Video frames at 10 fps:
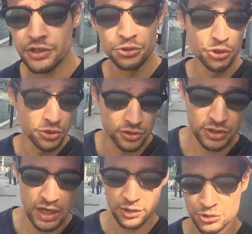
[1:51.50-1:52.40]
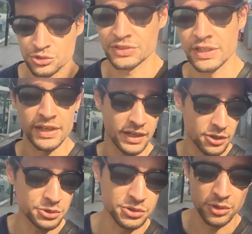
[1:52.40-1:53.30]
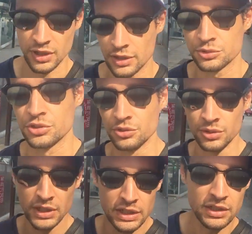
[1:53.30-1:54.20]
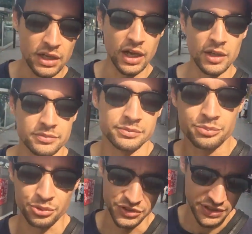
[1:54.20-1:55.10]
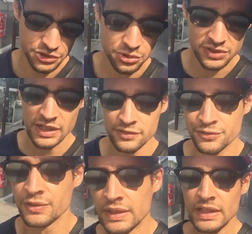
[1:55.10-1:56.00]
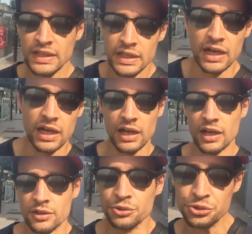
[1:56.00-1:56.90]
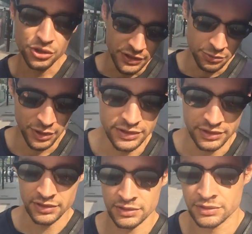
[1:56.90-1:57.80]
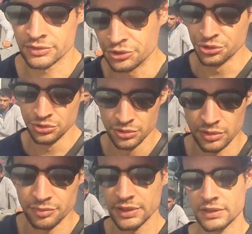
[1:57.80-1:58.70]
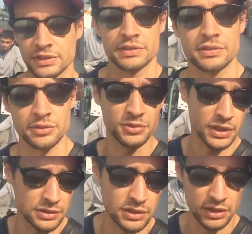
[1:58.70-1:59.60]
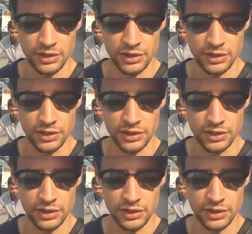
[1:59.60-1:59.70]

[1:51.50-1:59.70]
you know how to say hello, you know how to present yourself. Usually when you meet someone